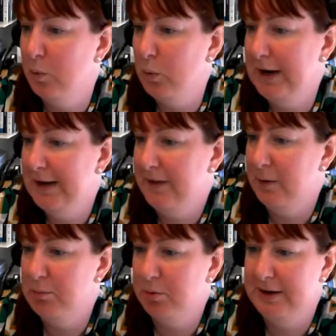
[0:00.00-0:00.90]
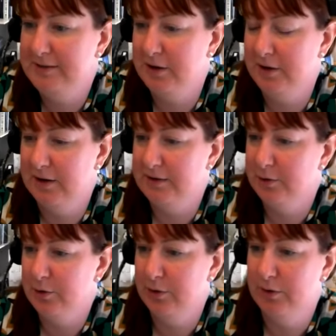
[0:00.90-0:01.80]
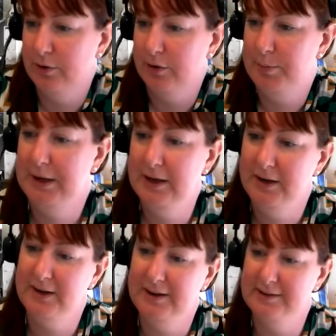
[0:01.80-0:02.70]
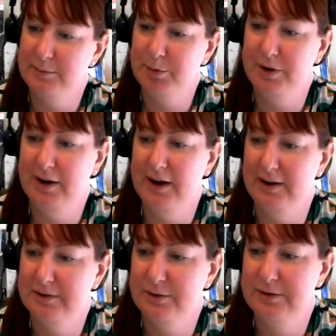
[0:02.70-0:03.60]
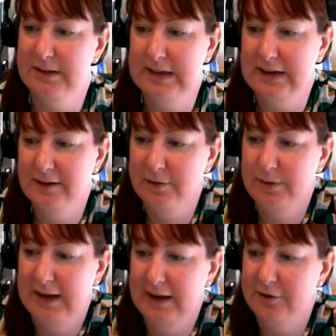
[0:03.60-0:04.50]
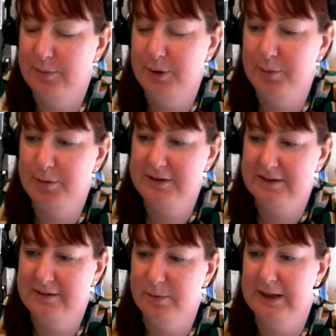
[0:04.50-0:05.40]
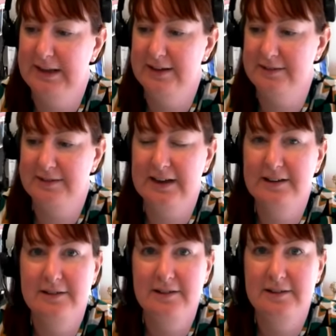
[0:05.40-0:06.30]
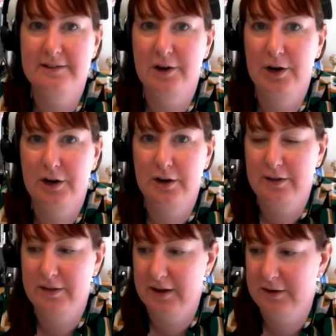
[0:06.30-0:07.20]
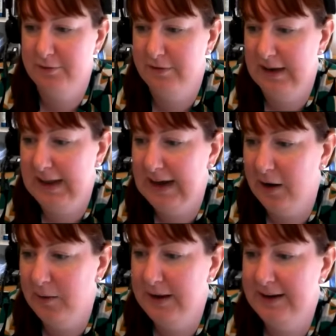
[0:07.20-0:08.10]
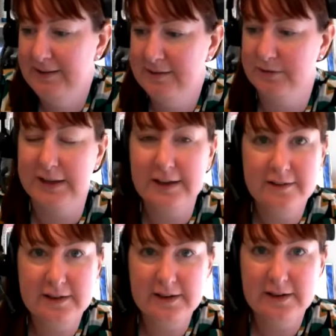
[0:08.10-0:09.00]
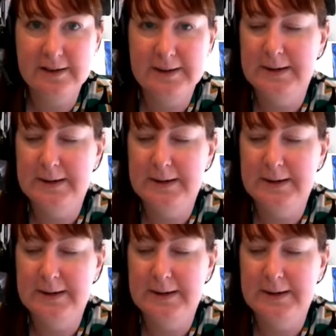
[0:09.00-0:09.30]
Where the employee's conduct or opinion is a product or is linked to an attribute protected by legislation. So think of Folau and his religion,